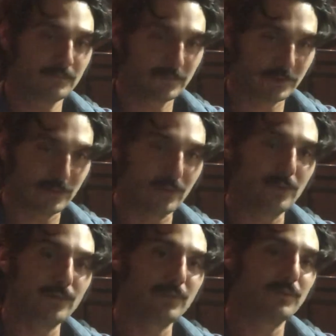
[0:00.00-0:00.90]

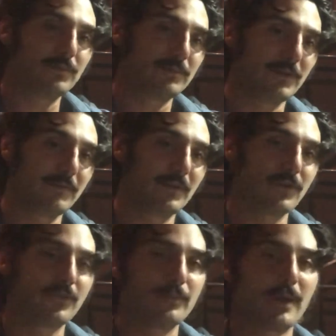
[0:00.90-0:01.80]
So,
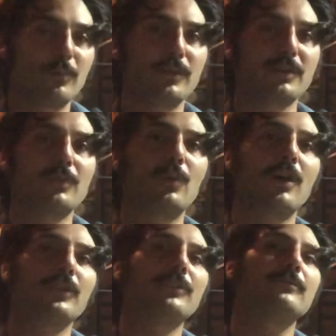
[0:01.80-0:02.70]
1,100 men went in the
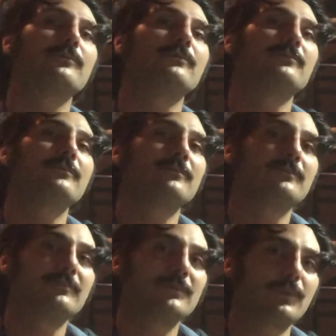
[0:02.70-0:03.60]
water.
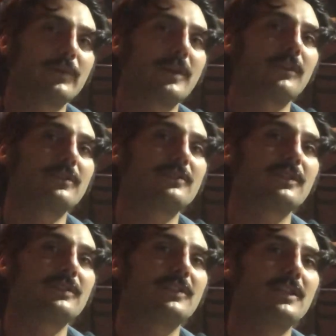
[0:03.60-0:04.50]

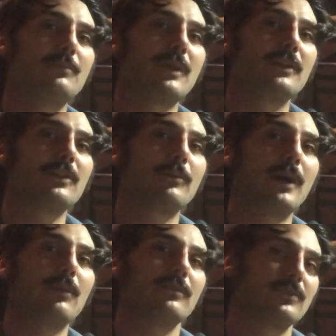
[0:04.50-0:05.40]
316 men come
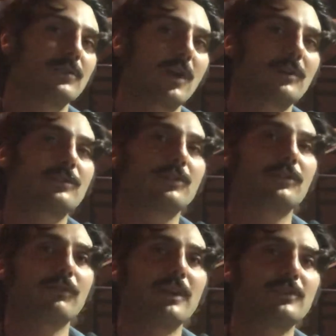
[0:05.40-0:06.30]
out, and the sharks took the
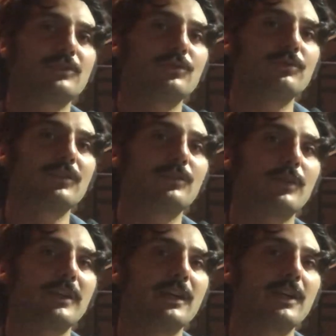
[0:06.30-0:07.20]
rest, June the
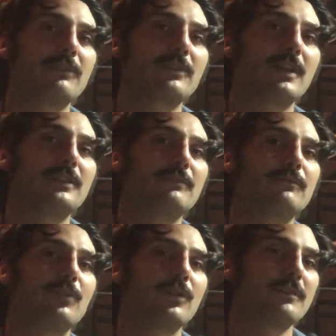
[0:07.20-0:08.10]
29th,
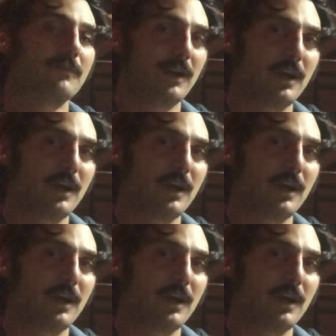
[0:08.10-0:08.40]
1945.